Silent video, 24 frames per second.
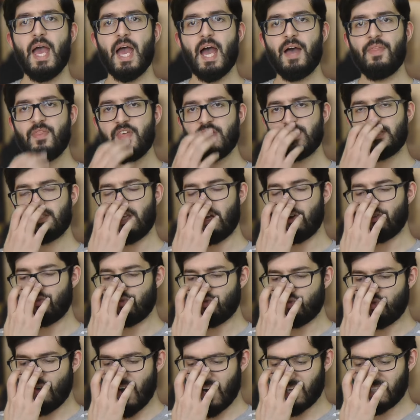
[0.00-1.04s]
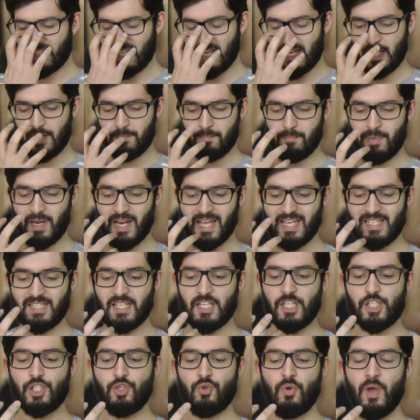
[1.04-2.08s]
And this directly plays
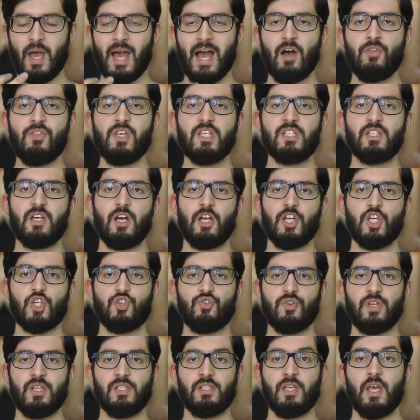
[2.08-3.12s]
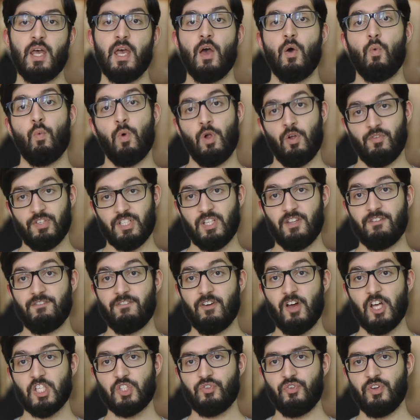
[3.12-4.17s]
into how these countries, well, obviously the
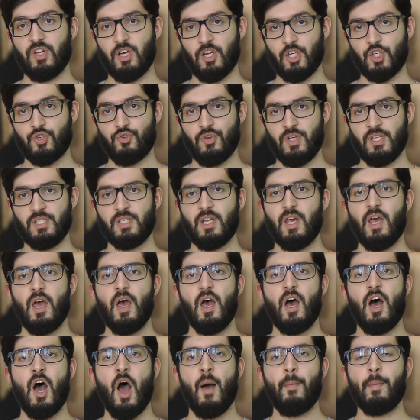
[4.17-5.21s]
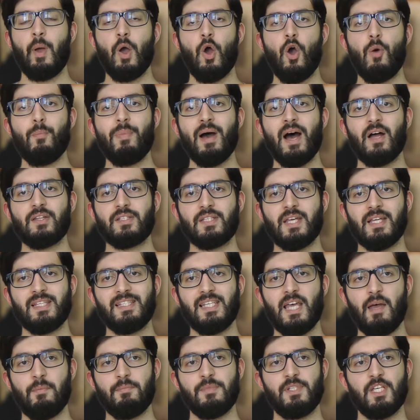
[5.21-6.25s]
first three countries, go about
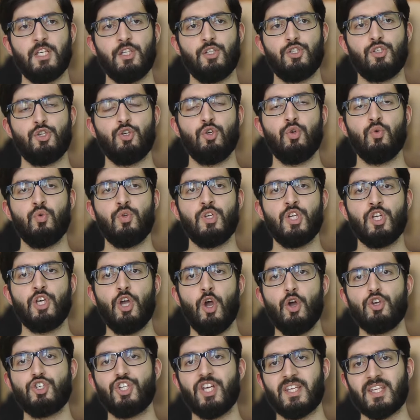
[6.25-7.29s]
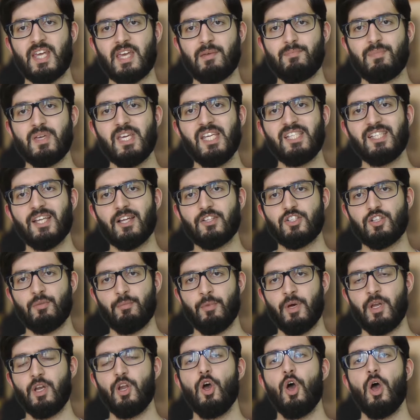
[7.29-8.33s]
attempting to negotiate a peace
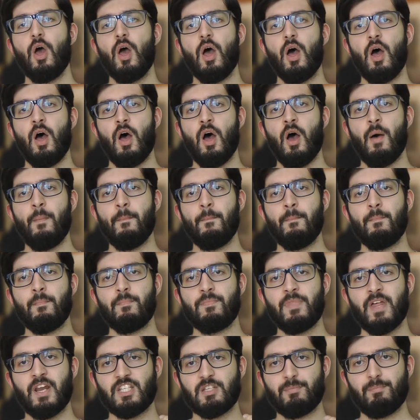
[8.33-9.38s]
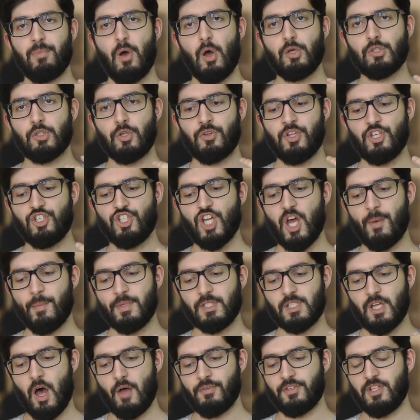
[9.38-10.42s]
settlement that is imposed on the
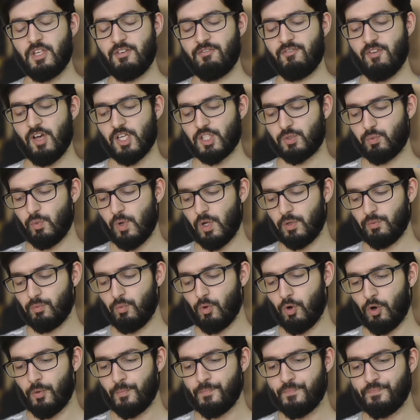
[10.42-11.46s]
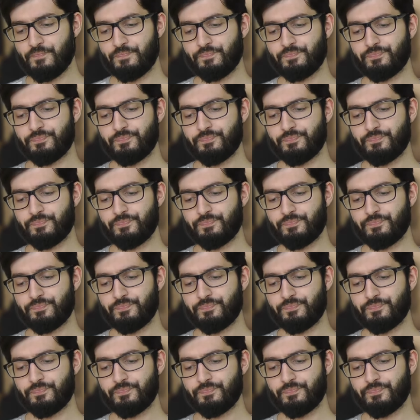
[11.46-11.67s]
Germans after the First World War.